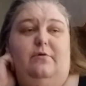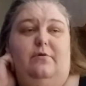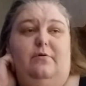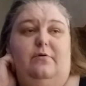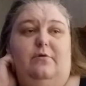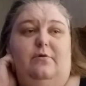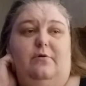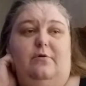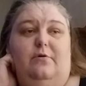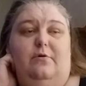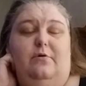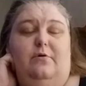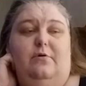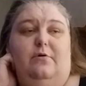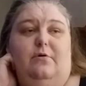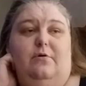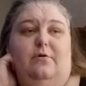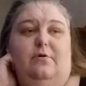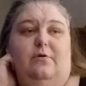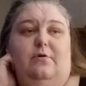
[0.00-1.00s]

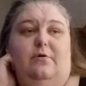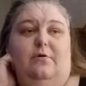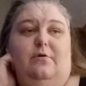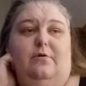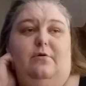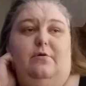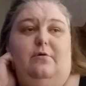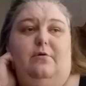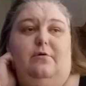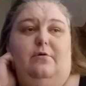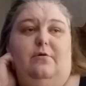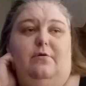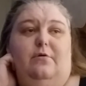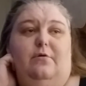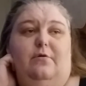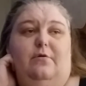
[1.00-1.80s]
(no one is talking)